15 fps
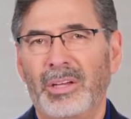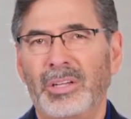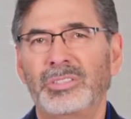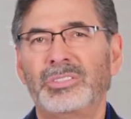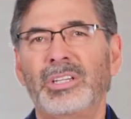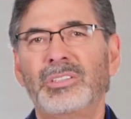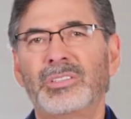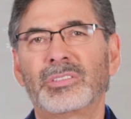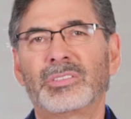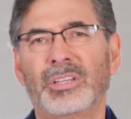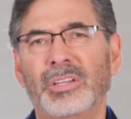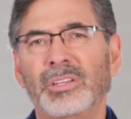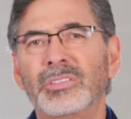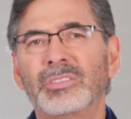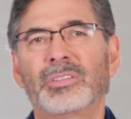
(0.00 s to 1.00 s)
Jesus
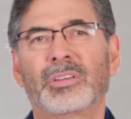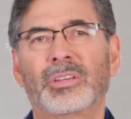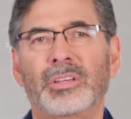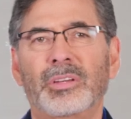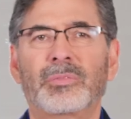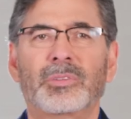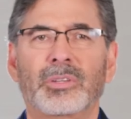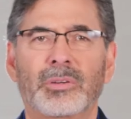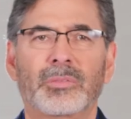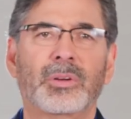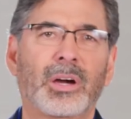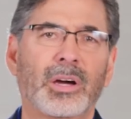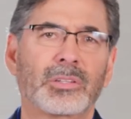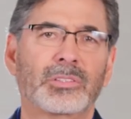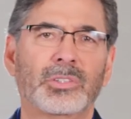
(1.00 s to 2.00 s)
is the gift of
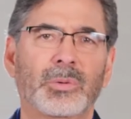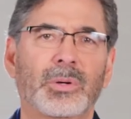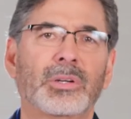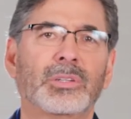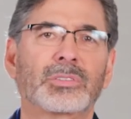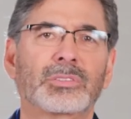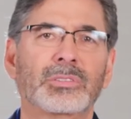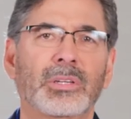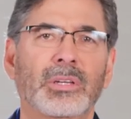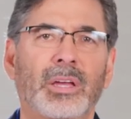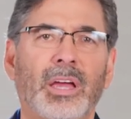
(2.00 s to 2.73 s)
God to us.